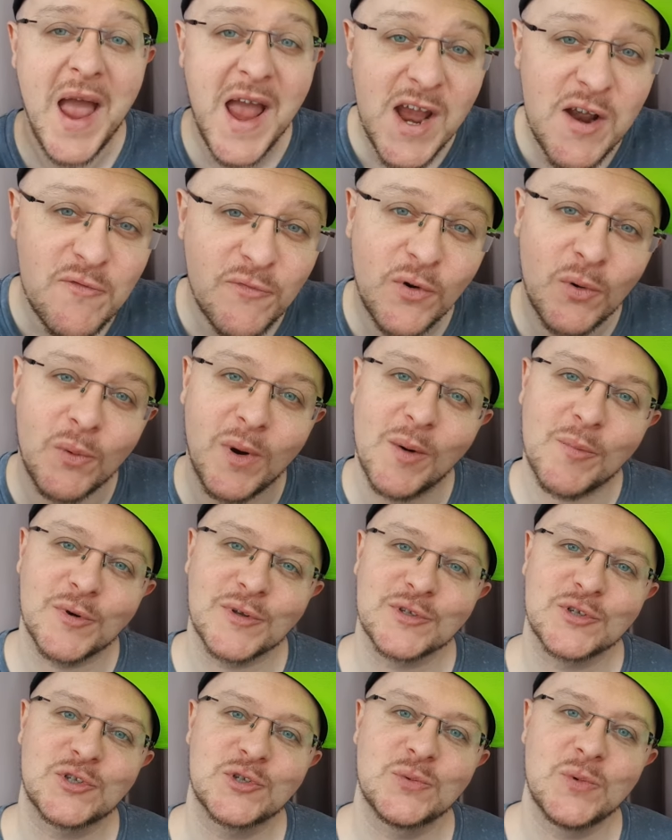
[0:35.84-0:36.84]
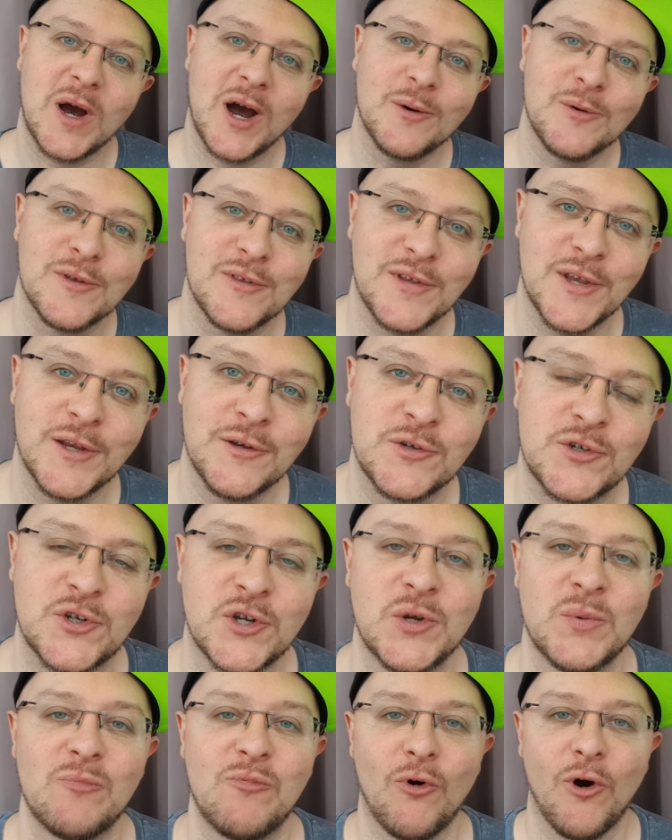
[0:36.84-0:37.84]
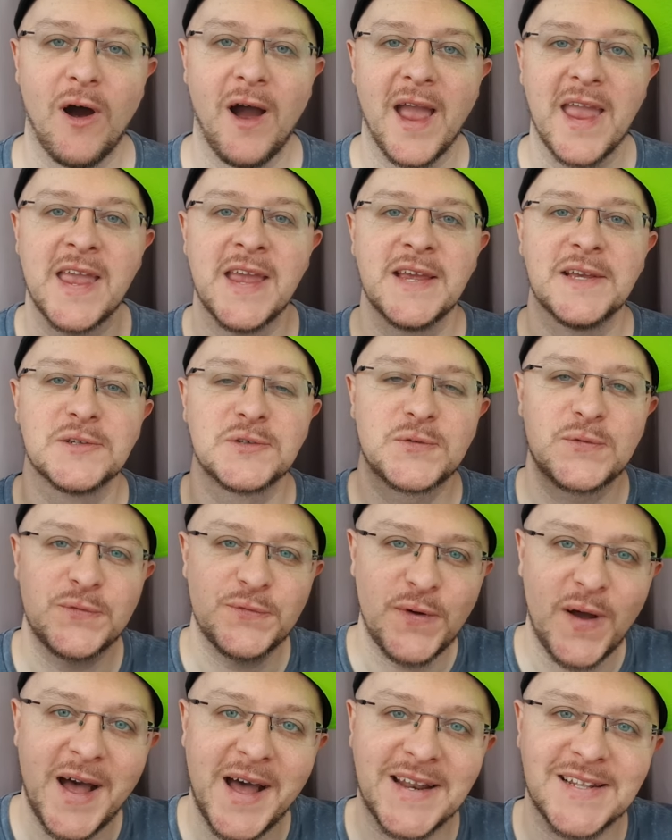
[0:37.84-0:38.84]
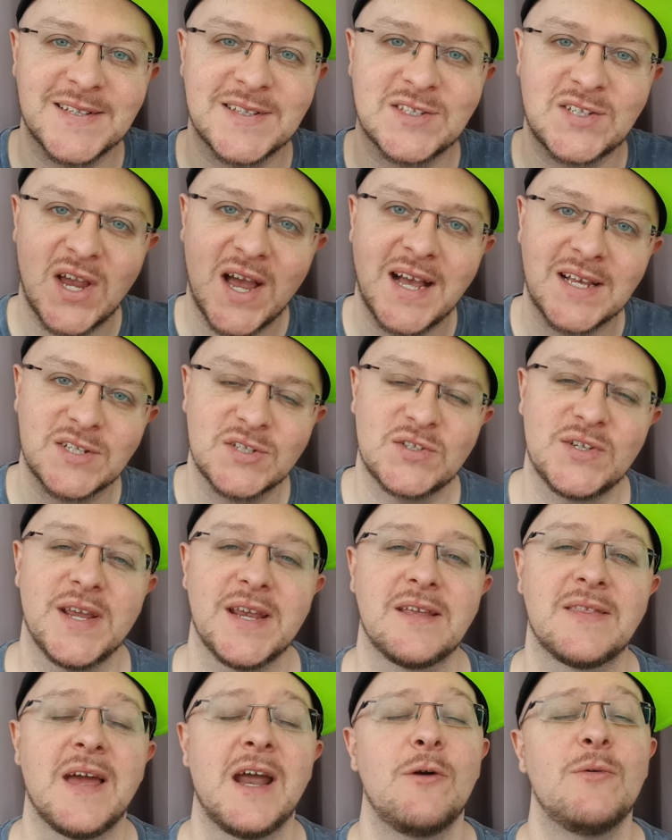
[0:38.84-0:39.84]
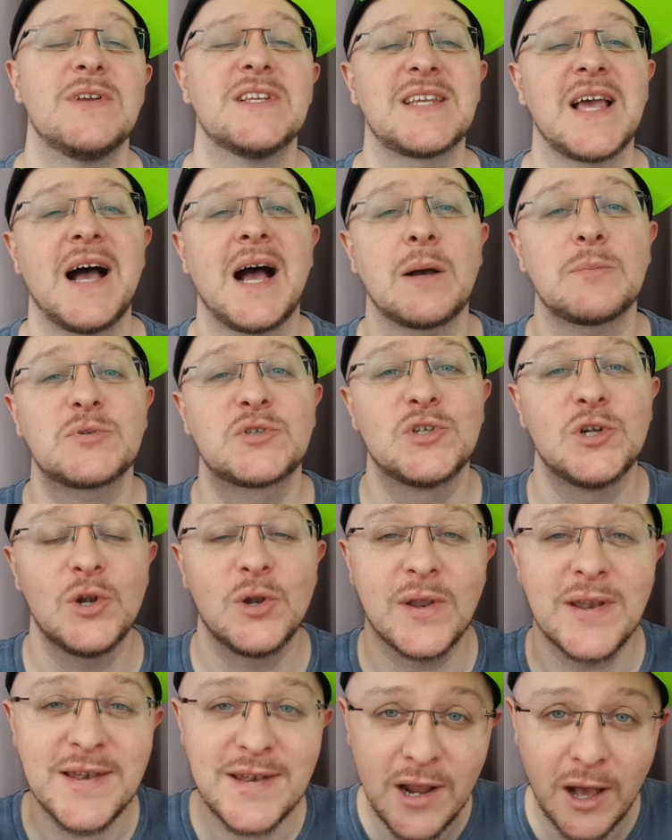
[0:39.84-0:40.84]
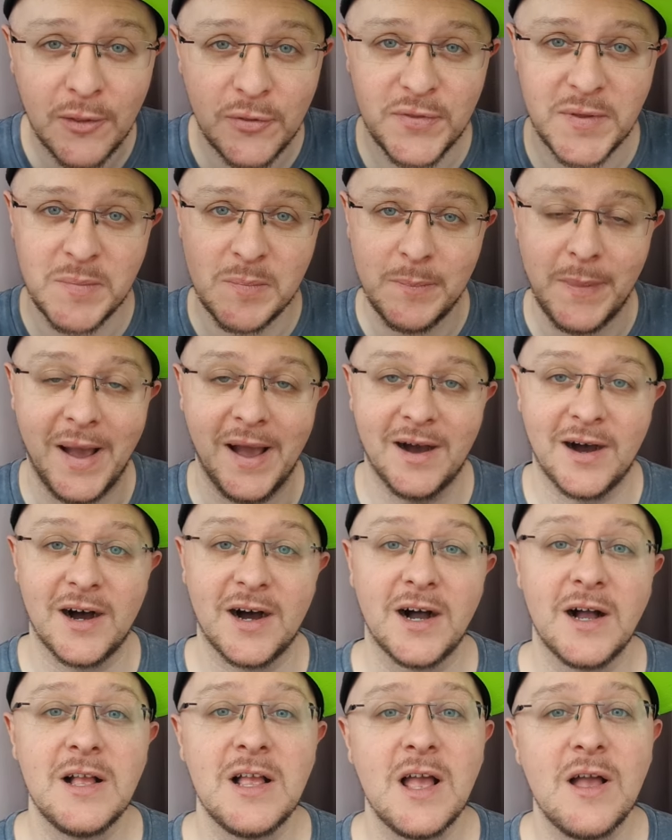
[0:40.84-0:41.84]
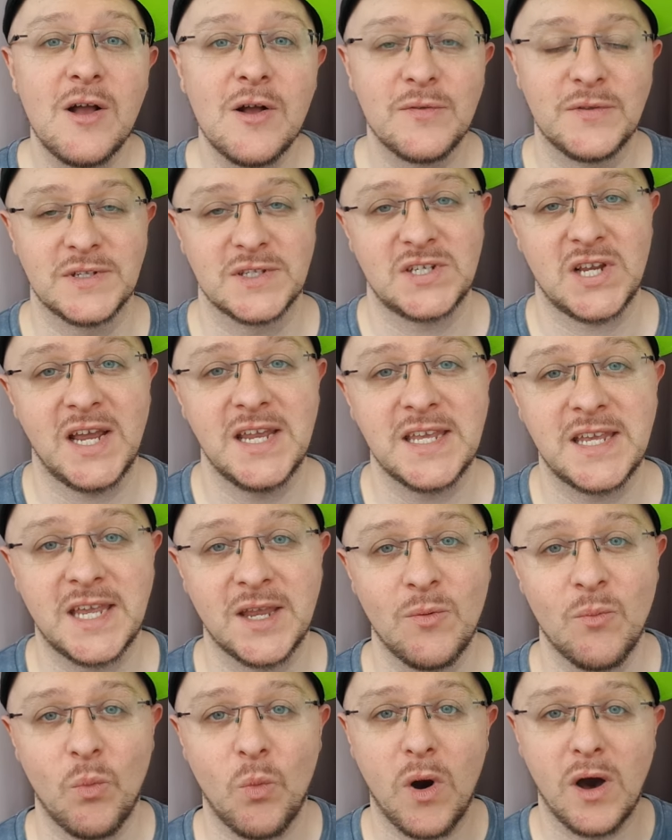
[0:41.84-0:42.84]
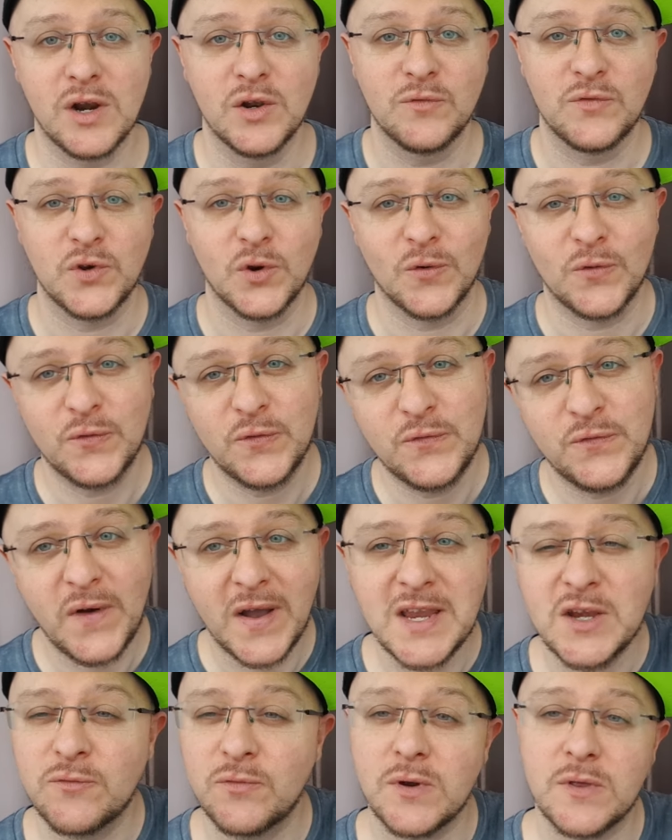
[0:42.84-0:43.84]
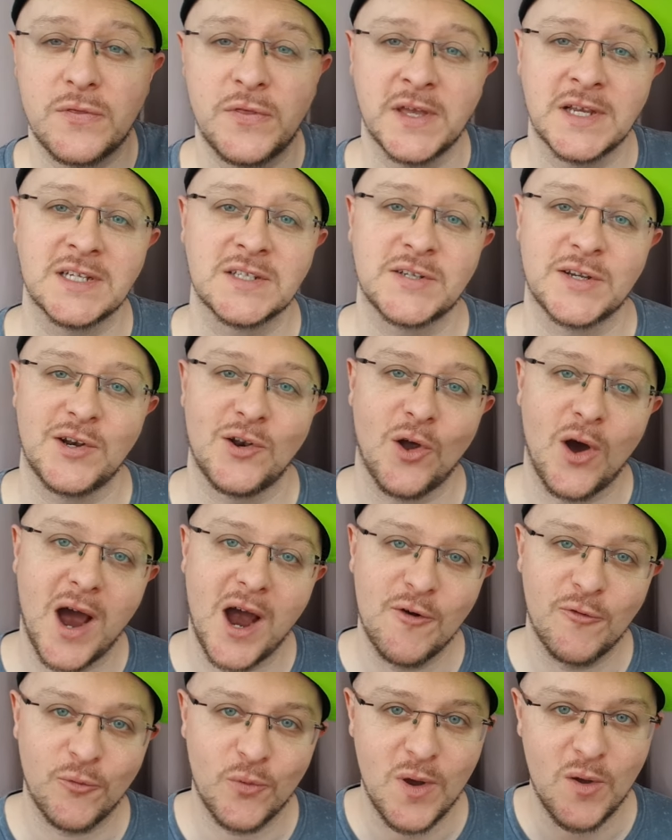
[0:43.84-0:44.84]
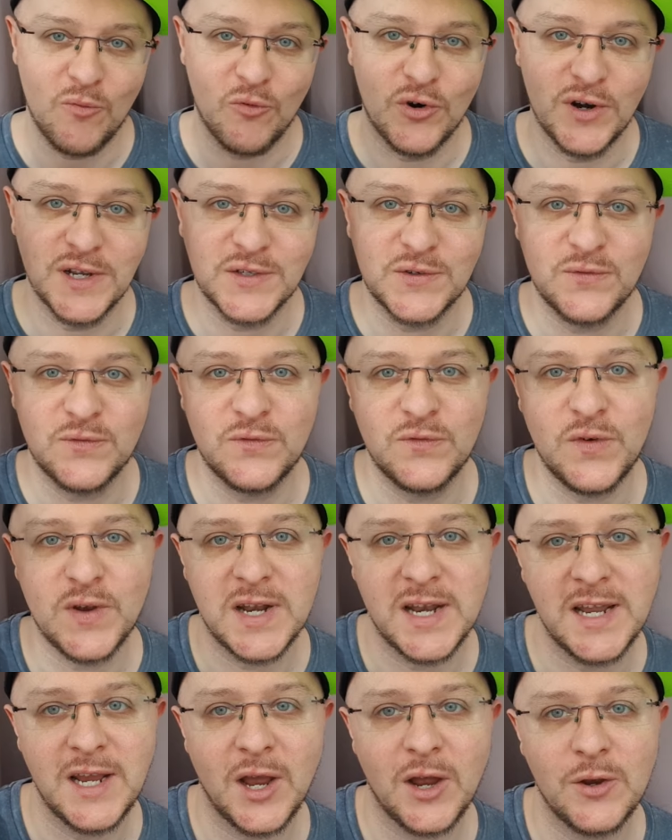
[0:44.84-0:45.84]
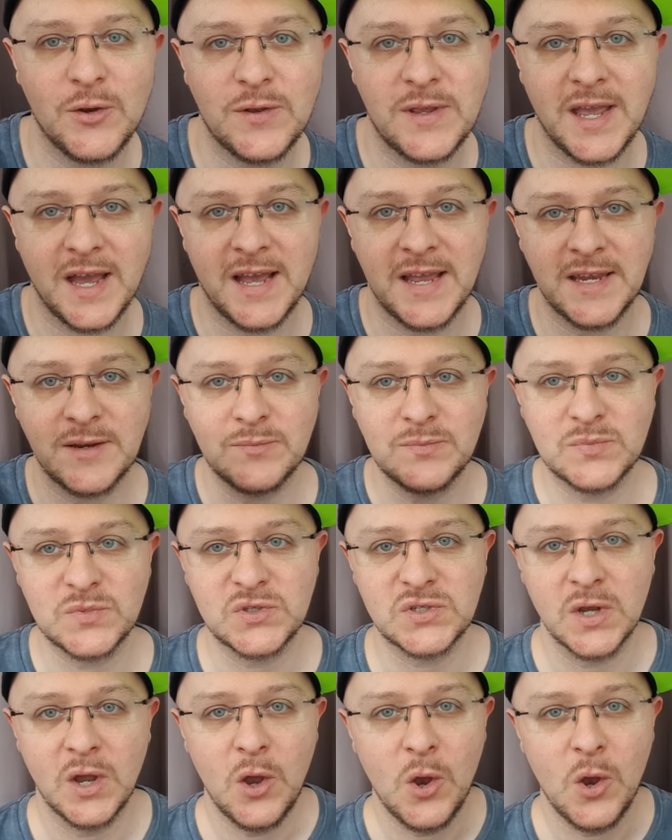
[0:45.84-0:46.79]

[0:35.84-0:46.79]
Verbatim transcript: everyone wants to work with YouTube, right? It is fantastic. There is absolutely nothing better than taking one of your favourite things in life, whether it's video games,